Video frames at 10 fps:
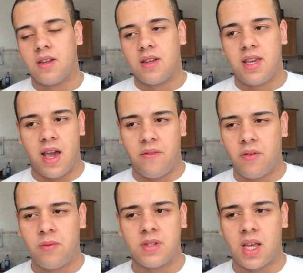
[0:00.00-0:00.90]
Yeah,
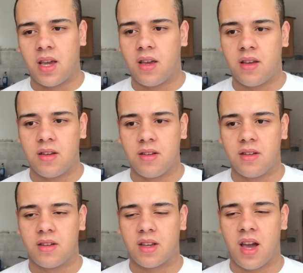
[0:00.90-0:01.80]
everyone was like
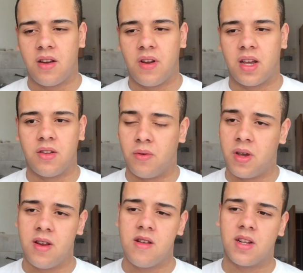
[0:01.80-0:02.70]
kind of like annoyed,